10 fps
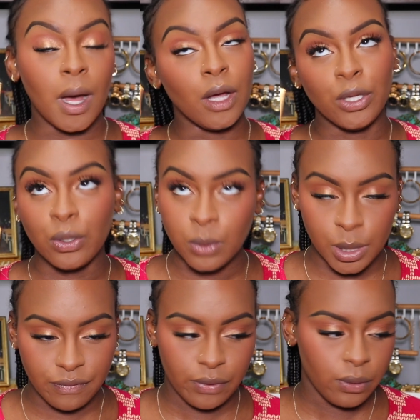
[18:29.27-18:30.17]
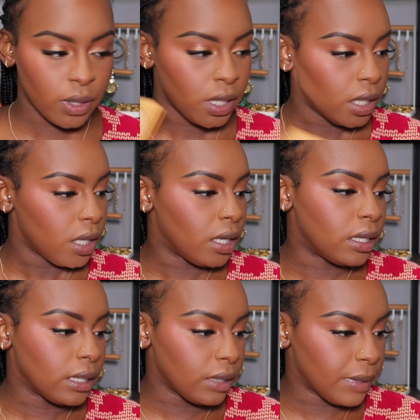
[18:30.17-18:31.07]
beautiful
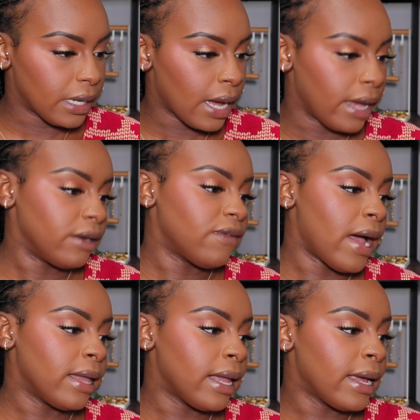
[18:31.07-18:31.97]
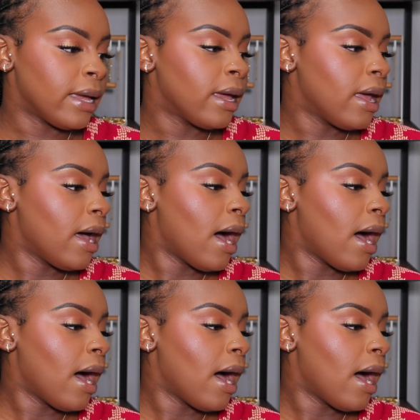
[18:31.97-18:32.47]
gleaming kind of highlight,